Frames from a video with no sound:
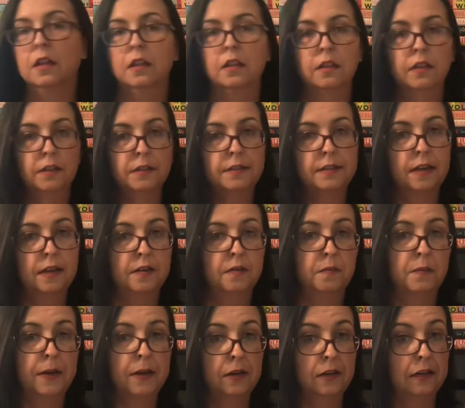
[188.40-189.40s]
This Side of
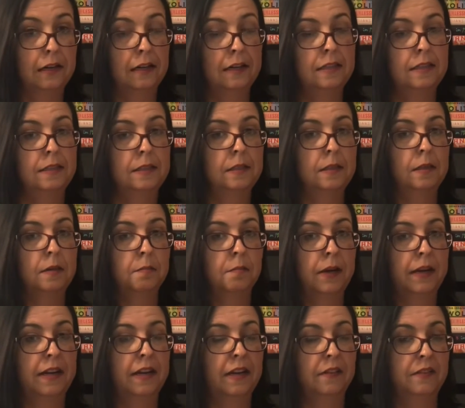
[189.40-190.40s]
Paradise
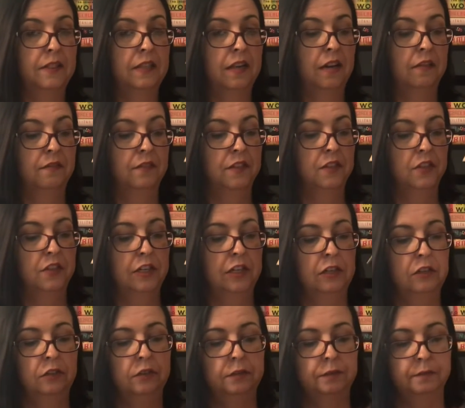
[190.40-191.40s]
by F. Scott
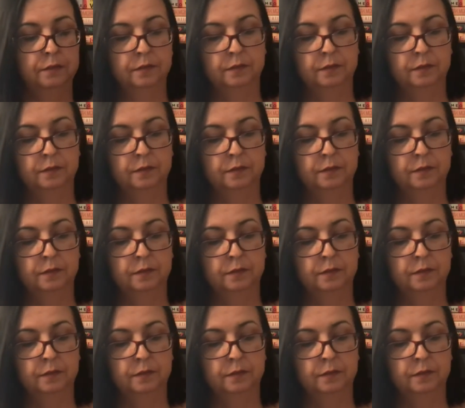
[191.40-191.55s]
Fitzgerald.